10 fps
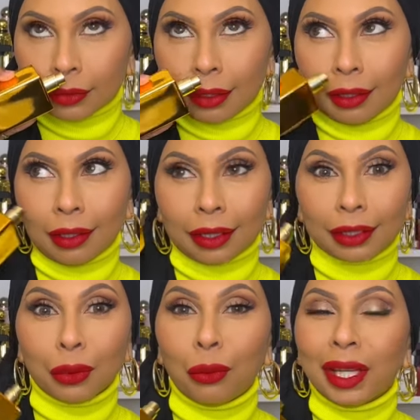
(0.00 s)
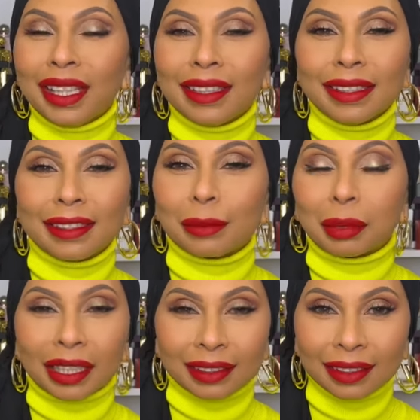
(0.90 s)
Oh, the way this is
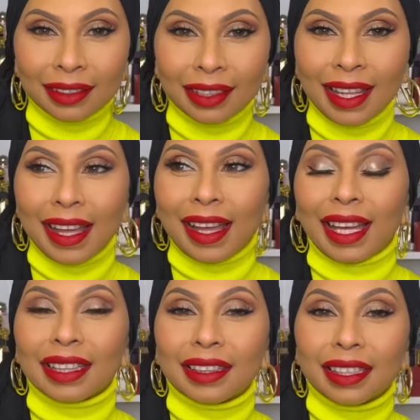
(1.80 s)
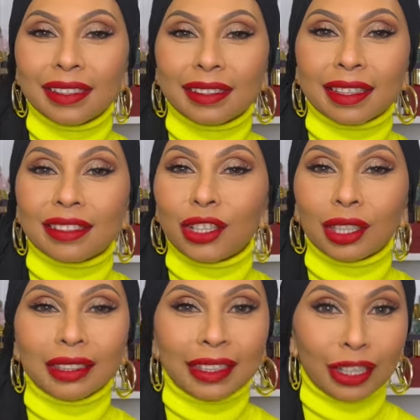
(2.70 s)
blended. And this is
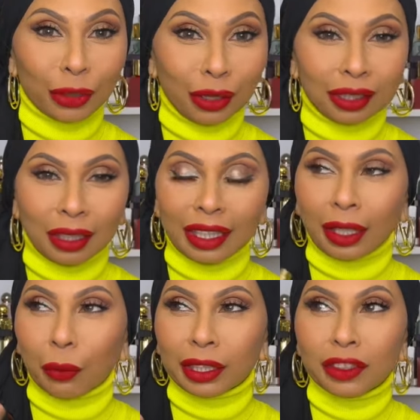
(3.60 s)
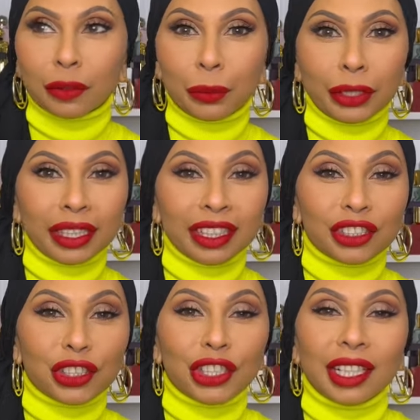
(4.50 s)
not linear at all. Like when I spray it, it
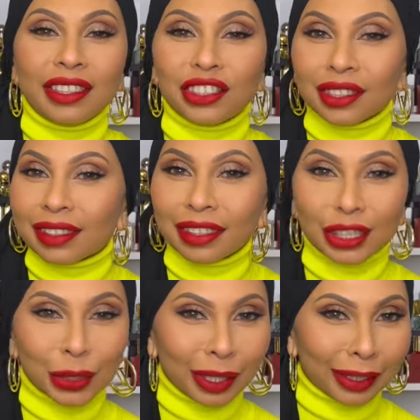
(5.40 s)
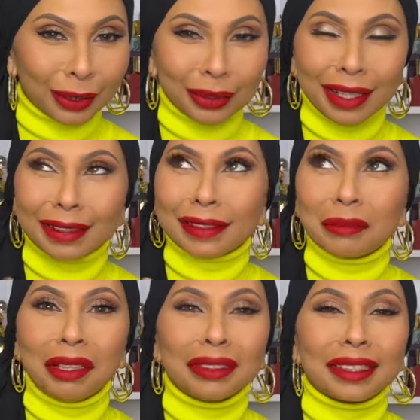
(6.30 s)
changes in the dry down. It
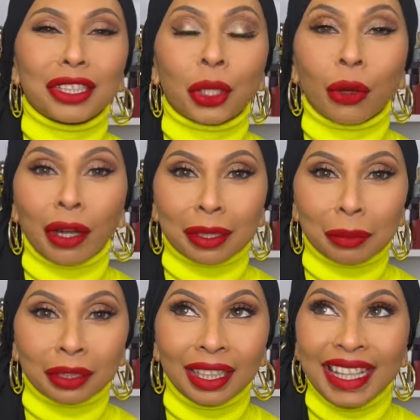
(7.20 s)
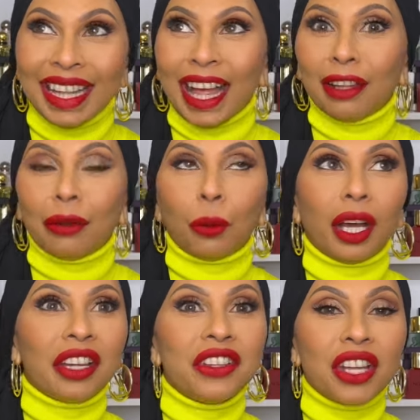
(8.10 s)
smells incredible.
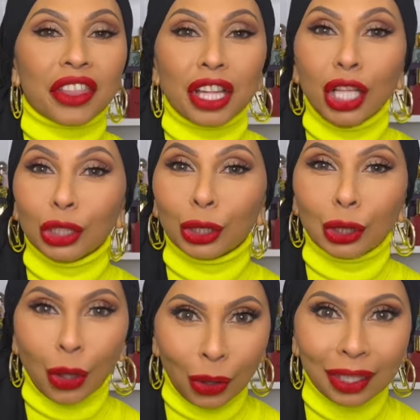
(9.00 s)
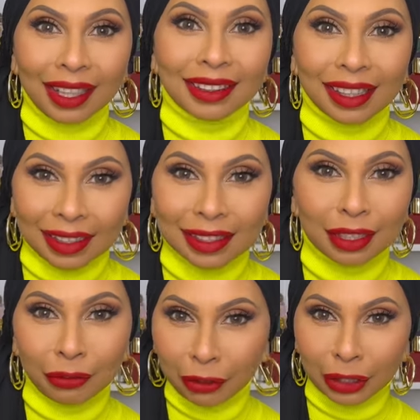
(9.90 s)
Another long
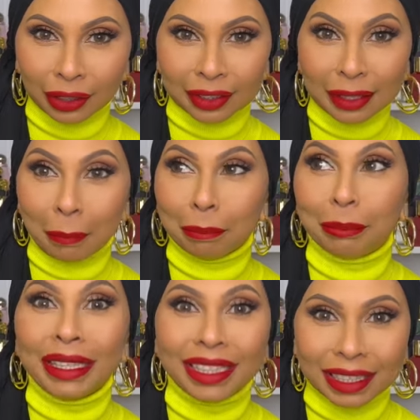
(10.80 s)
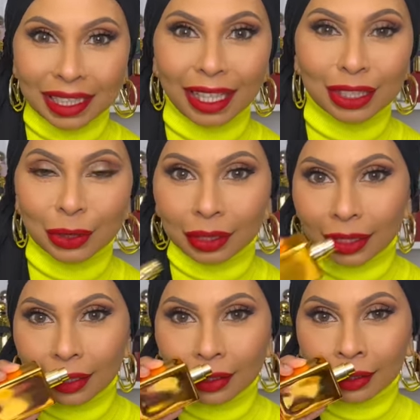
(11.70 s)
lasting fragrance, beast actually.